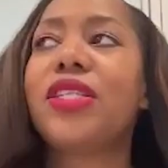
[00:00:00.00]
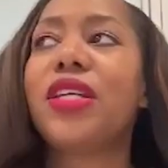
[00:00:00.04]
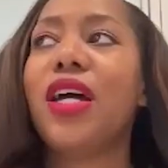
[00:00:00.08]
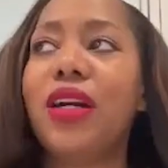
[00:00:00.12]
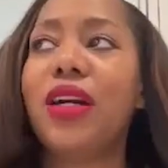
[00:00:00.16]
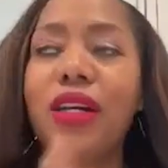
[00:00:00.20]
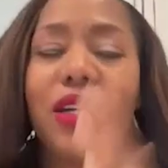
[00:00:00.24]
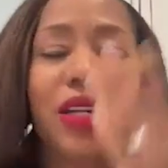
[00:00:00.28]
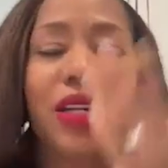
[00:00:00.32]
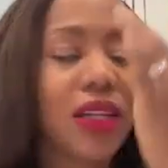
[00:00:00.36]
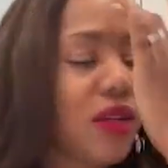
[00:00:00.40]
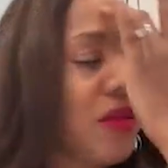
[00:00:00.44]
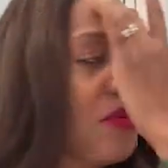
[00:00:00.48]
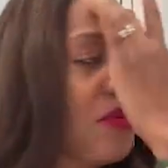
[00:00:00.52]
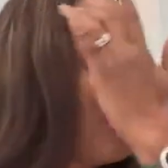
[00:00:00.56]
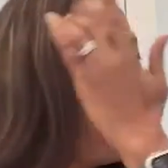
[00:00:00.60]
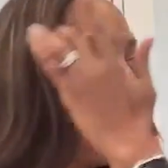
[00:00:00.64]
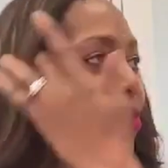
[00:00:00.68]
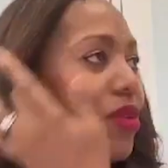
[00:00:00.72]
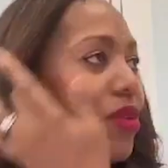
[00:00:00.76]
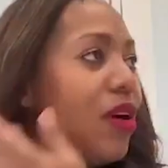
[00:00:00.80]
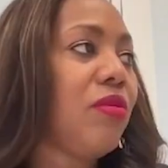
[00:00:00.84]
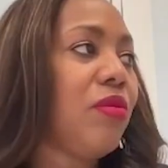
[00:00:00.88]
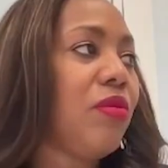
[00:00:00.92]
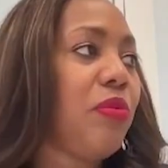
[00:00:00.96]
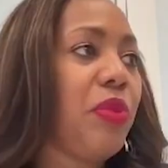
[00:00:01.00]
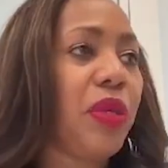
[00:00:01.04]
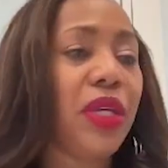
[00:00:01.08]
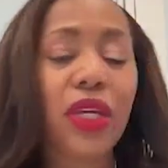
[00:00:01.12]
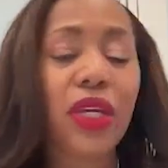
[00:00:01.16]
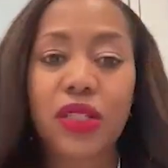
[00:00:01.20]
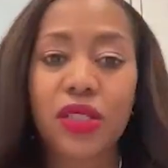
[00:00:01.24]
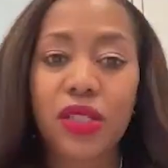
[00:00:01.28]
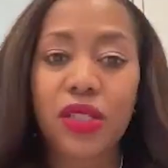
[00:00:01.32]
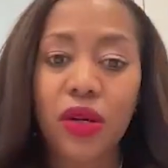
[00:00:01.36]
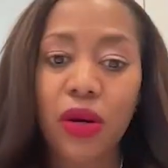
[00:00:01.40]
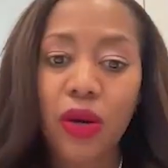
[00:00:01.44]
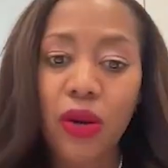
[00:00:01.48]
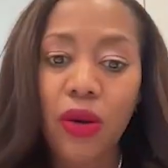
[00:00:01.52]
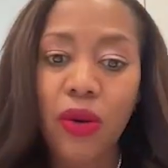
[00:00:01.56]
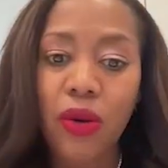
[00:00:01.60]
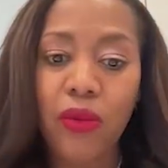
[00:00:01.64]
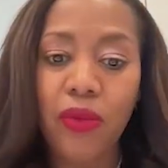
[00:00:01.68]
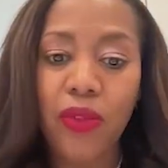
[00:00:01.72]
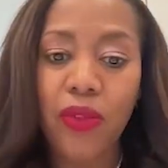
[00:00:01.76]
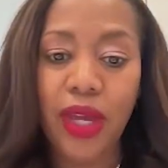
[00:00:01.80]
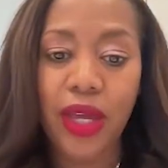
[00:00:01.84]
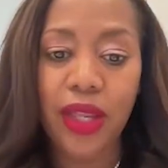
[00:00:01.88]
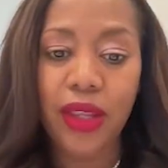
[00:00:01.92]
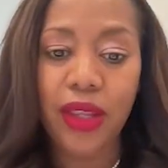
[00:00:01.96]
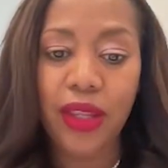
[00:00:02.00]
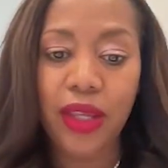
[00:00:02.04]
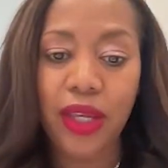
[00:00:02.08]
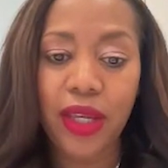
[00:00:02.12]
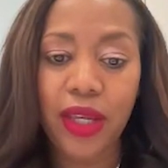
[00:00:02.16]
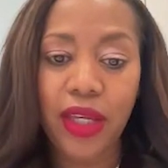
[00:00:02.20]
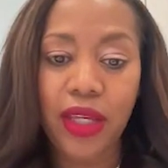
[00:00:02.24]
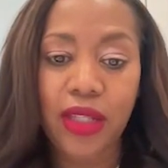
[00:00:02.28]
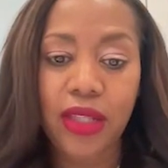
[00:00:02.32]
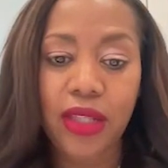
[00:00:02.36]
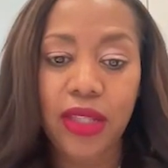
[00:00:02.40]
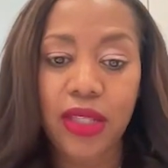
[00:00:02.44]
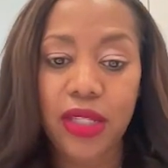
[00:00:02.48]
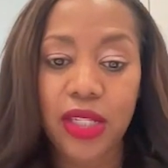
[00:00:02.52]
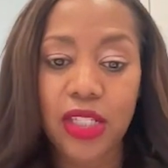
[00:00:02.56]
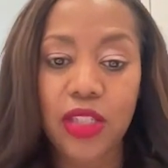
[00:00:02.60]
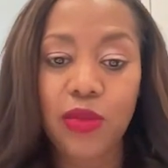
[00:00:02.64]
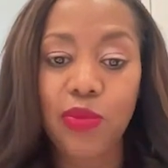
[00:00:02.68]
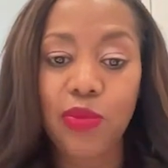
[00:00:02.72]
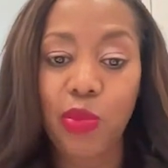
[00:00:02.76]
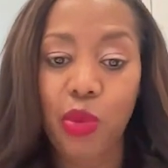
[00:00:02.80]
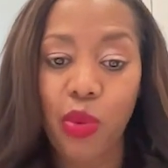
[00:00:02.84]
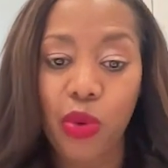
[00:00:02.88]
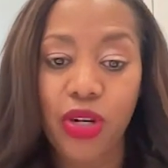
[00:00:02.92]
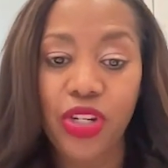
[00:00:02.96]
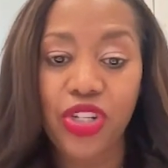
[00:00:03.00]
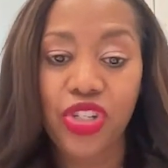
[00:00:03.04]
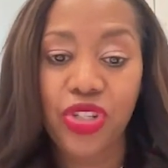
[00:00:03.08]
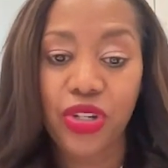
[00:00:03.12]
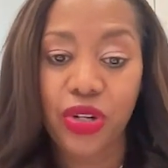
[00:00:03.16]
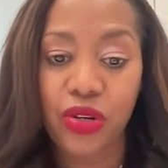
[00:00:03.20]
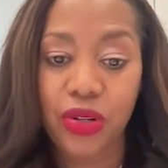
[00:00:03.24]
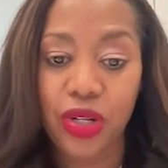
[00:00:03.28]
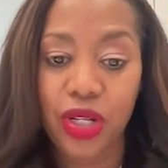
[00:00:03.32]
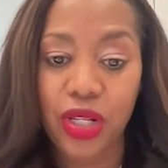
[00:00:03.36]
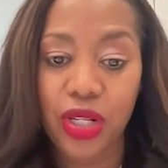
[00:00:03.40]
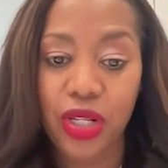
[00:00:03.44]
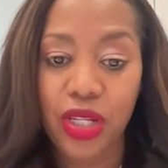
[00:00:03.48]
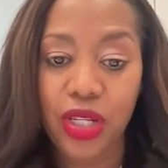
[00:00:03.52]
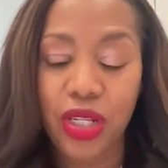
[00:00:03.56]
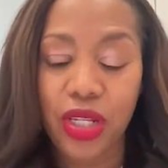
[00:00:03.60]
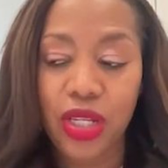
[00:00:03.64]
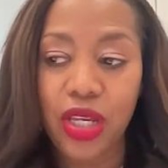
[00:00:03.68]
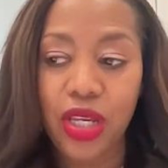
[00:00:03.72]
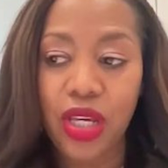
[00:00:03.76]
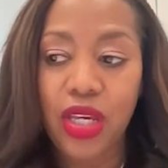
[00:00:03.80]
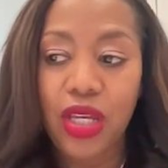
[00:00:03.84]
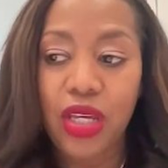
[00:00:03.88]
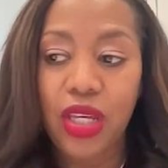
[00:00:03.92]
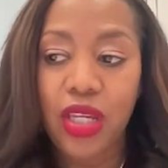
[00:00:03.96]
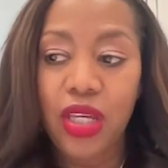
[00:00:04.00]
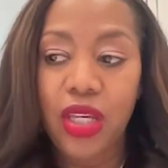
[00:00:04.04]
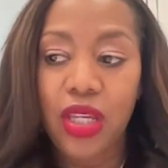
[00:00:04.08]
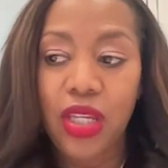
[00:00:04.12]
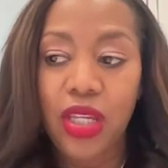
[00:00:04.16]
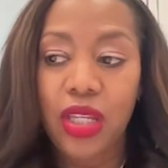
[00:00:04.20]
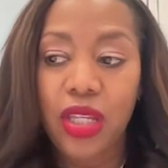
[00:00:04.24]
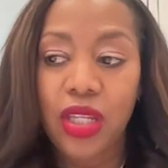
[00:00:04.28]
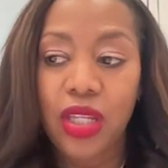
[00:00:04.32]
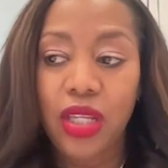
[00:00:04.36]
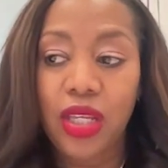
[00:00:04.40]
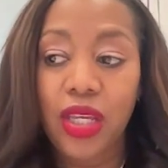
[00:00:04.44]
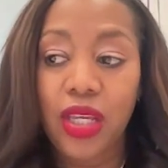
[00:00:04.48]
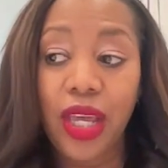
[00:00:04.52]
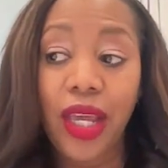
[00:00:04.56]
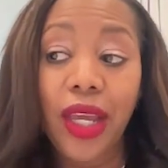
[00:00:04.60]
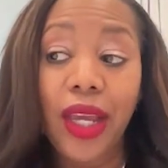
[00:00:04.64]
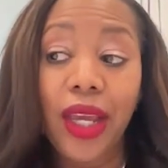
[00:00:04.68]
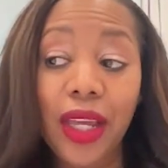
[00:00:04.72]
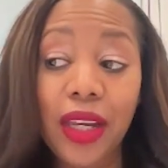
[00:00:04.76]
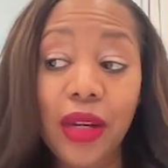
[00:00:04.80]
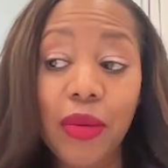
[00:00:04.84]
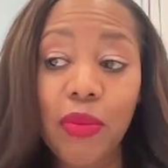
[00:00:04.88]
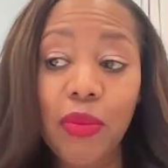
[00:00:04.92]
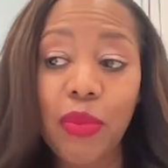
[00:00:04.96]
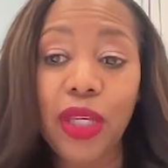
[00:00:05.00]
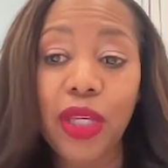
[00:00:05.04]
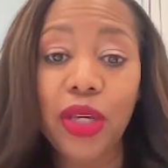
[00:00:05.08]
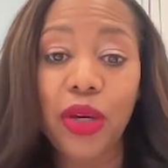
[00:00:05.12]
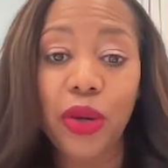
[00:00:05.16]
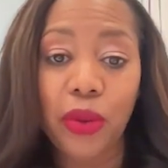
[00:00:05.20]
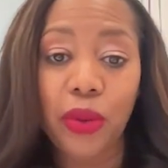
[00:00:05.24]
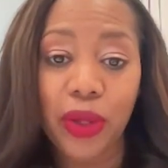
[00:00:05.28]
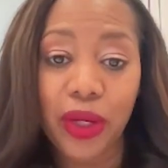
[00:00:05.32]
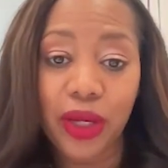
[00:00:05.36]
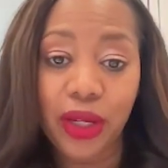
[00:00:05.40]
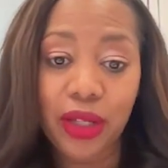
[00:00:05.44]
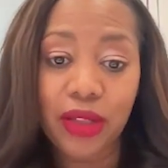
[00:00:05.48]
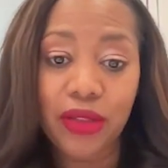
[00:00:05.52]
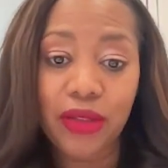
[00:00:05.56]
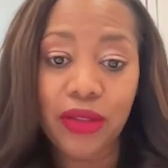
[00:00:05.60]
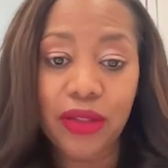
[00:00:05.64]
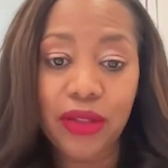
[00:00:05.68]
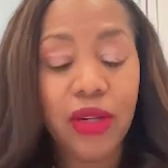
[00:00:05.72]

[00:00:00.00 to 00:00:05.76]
time being told that, like, this board journey can be quick.